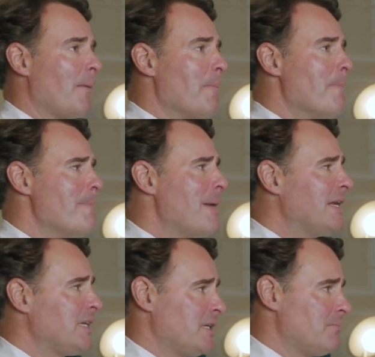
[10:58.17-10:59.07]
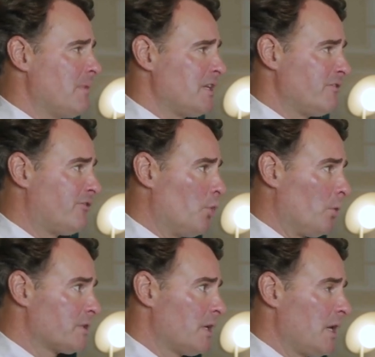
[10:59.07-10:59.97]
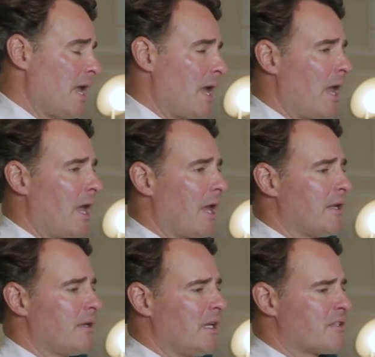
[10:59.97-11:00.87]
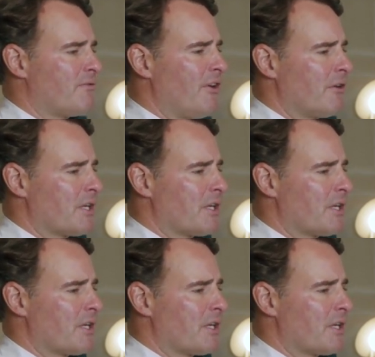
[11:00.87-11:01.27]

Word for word: many fold. And it's very